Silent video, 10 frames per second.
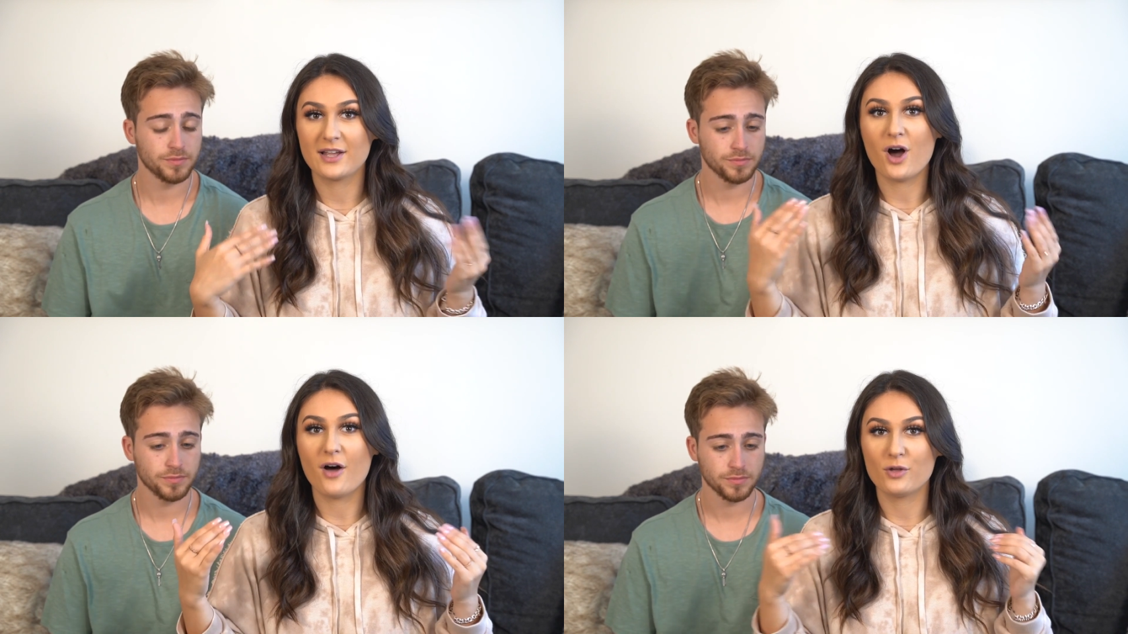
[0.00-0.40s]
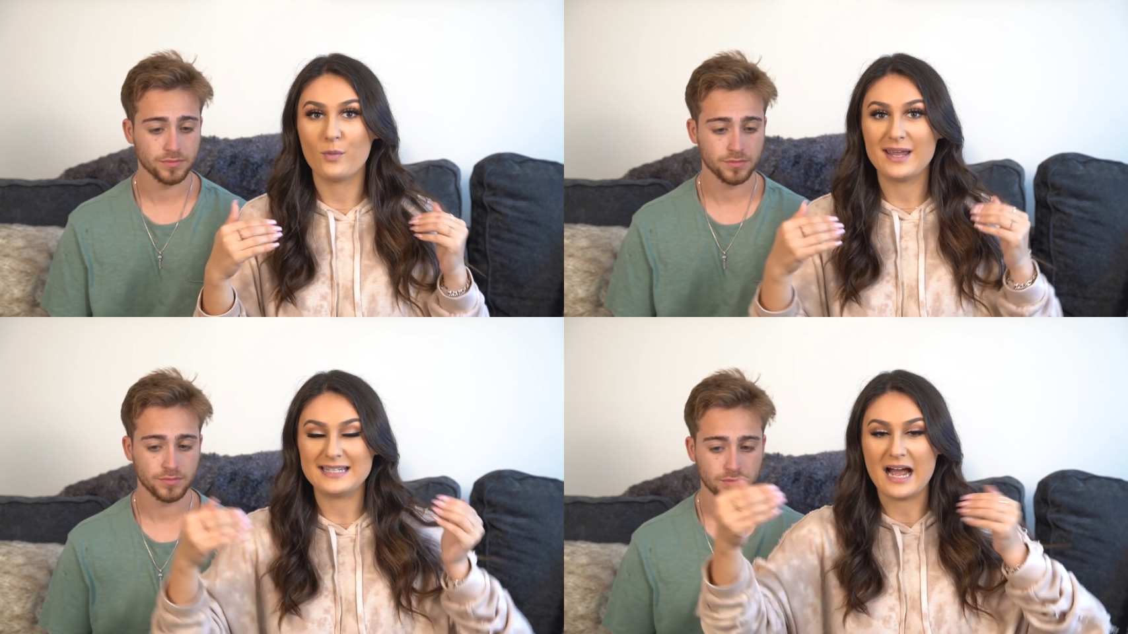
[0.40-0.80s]
Speaker 1: like on
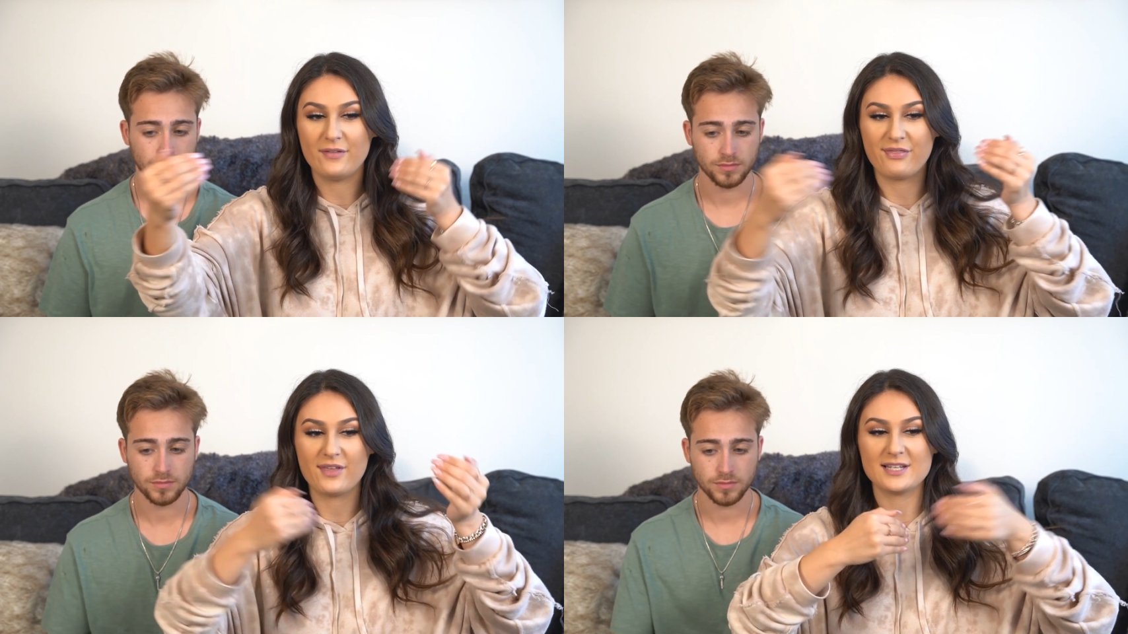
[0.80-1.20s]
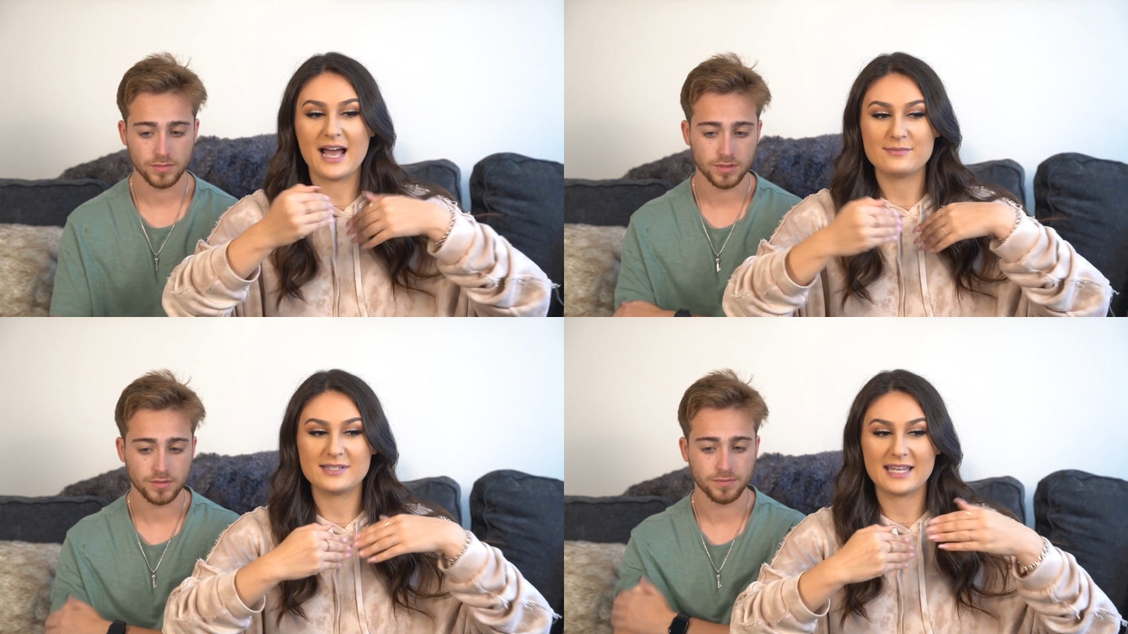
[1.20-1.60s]
the way down, like the
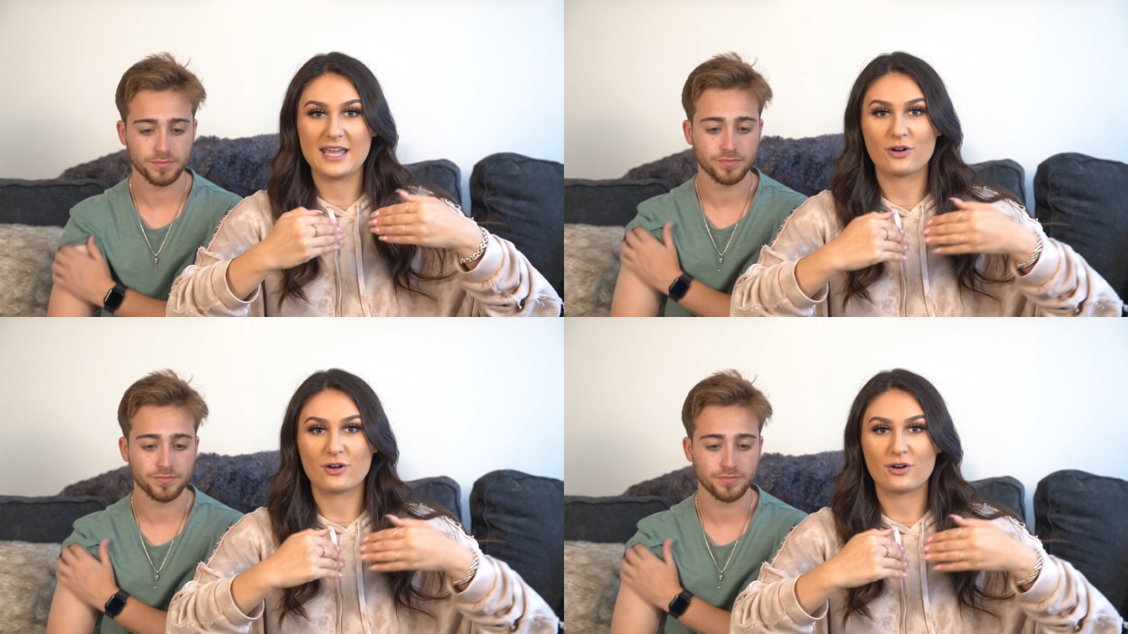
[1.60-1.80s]
times like